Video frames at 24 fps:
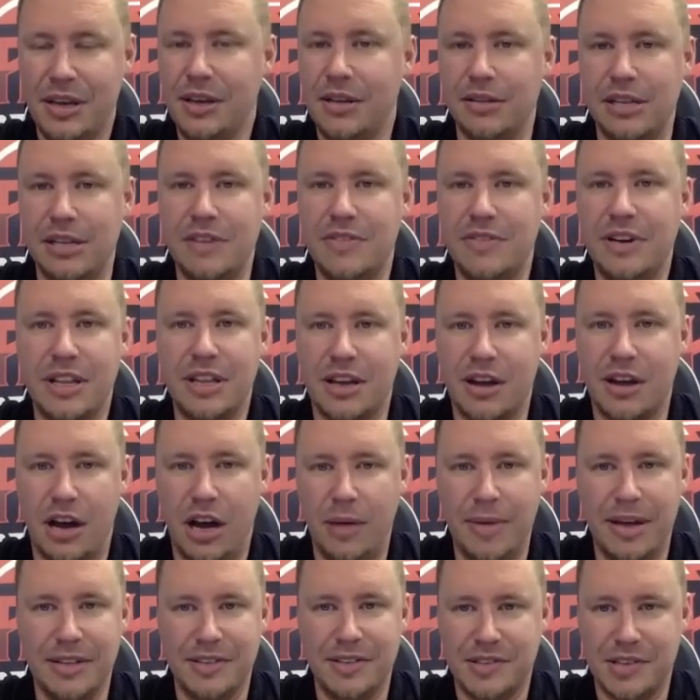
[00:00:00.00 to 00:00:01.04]
leave it in the
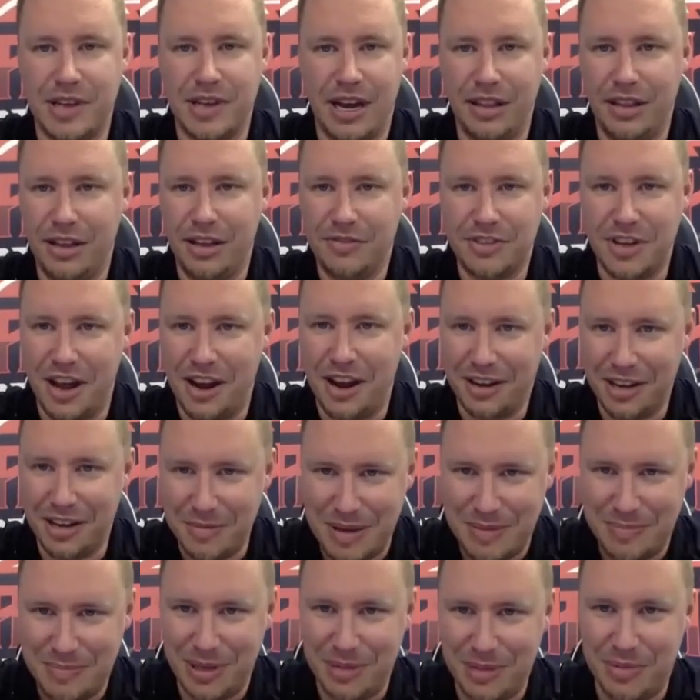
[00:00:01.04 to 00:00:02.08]
comments. I love talking to
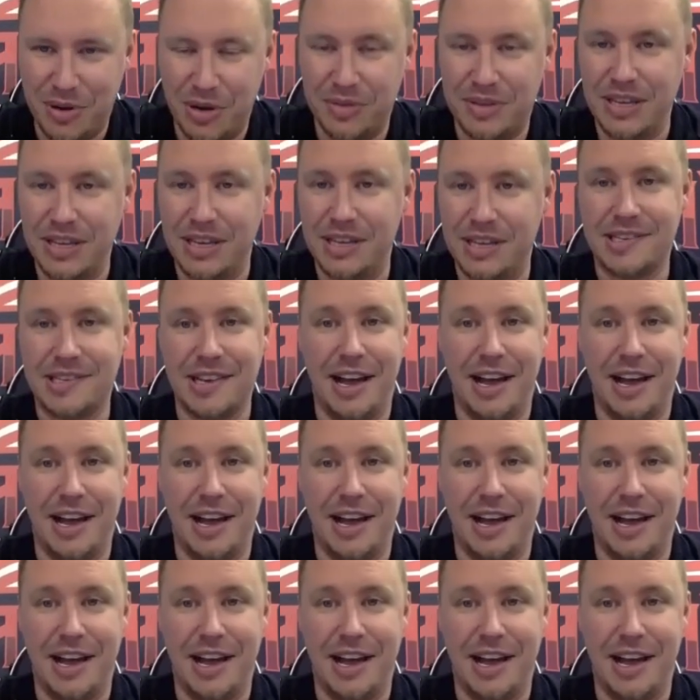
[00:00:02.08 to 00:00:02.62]
people about this.